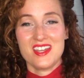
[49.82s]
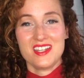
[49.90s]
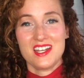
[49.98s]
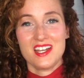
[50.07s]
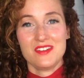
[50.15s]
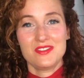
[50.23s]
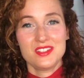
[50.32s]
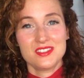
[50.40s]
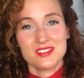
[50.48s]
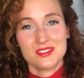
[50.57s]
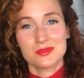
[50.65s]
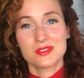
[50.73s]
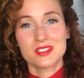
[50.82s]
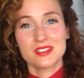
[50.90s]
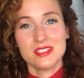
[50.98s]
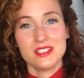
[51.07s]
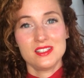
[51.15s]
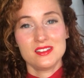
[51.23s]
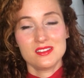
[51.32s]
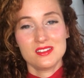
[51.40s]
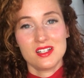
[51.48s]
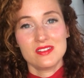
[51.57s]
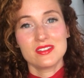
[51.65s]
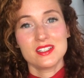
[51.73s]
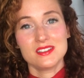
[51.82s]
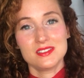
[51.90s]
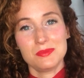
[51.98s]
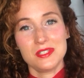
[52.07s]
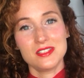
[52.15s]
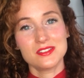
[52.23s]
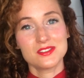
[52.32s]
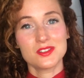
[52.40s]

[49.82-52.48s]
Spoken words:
and have this really lovely space